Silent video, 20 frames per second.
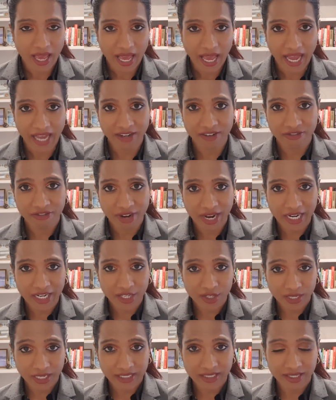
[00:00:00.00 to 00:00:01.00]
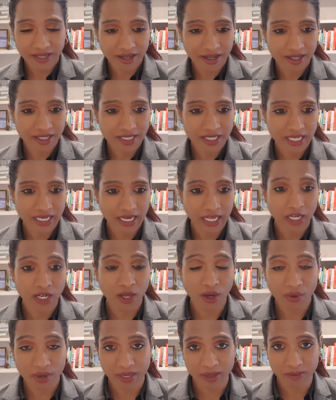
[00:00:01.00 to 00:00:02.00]
And finally, you get tasks that are
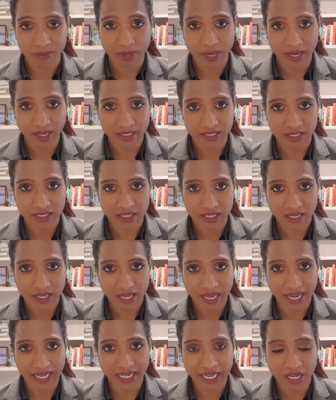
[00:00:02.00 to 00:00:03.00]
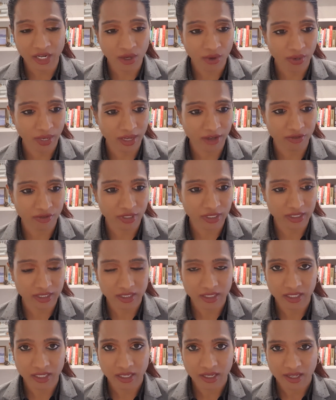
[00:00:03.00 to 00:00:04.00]
low impact and are low
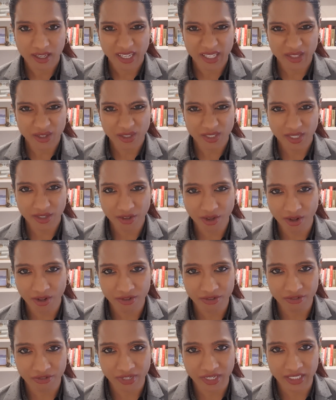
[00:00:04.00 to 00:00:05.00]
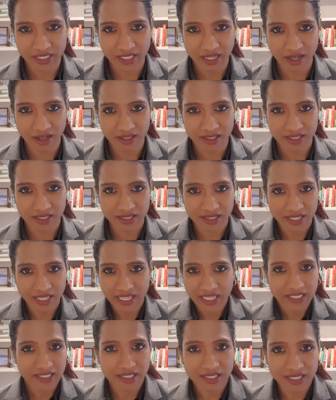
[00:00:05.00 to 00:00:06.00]
effort. And those are called filler tasks.
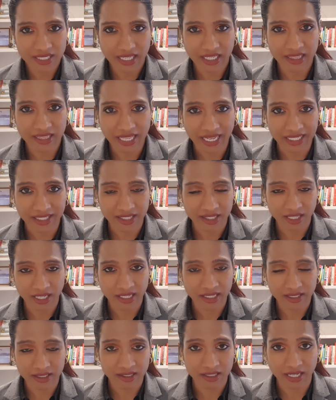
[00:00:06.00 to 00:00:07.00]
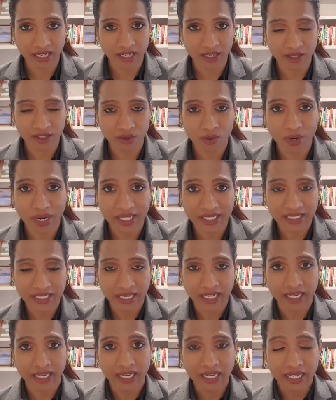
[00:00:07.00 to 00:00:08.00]
Just get that things done. Otherwise,
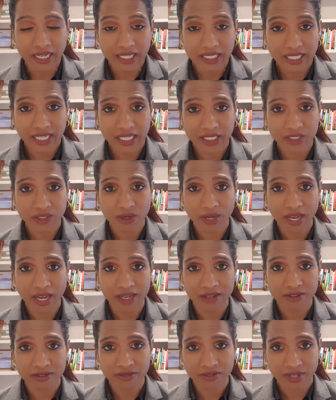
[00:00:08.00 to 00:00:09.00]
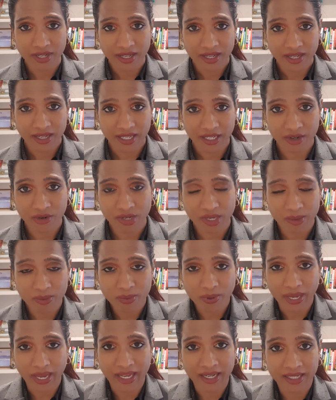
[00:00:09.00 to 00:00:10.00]
they tend to have a
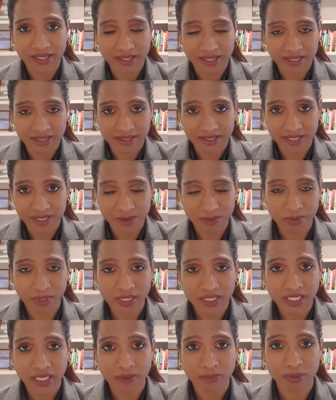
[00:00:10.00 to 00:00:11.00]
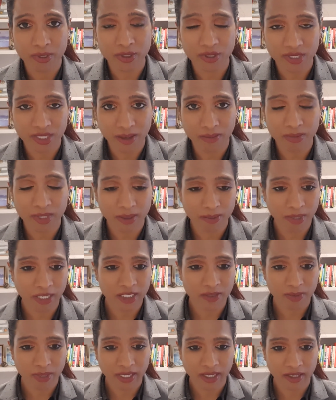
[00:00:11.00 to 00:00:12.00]
creep and it just builds up into something
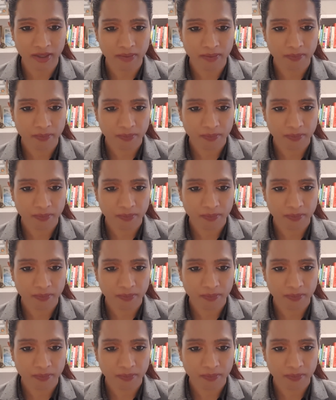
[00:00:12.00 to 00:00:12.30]
much bigger.